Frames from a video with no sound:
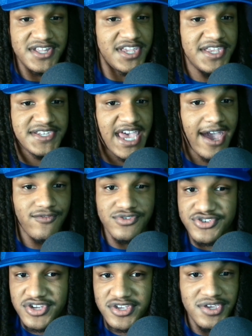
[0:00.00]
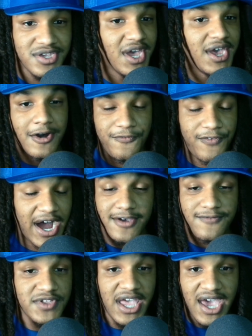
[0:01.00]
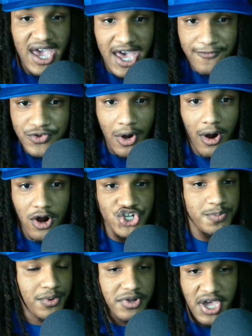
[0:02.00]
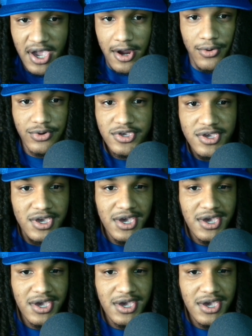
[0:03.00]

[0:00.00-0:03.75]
He's averaging five and a half yards per carry